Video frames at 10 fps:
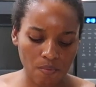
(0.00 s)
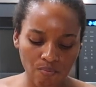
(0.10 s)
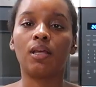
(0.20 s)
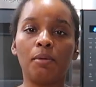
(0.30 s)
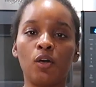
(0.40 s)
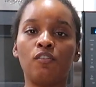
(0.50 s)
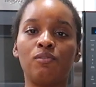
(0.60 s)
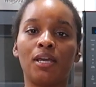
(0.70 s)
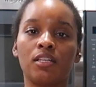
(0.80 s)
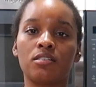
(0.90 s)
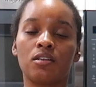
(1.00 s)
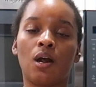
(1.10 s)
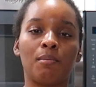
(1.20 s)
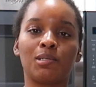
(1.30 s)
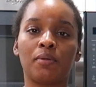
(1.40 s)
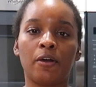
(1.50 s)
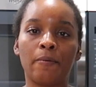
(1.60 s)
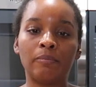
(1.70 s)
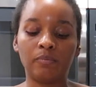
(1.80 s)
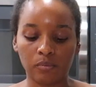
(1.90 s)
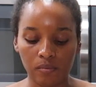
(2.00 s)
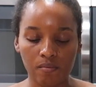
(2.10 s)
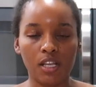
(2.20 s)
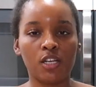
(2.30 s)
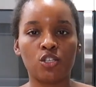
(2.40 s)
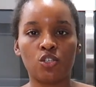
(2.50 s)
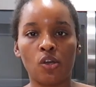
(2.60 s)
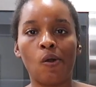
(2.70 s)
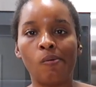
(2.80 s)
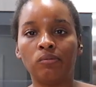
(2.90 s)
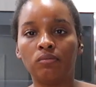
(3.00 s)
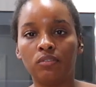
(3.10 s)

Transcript: Let me know if you make this in the comments below. It is so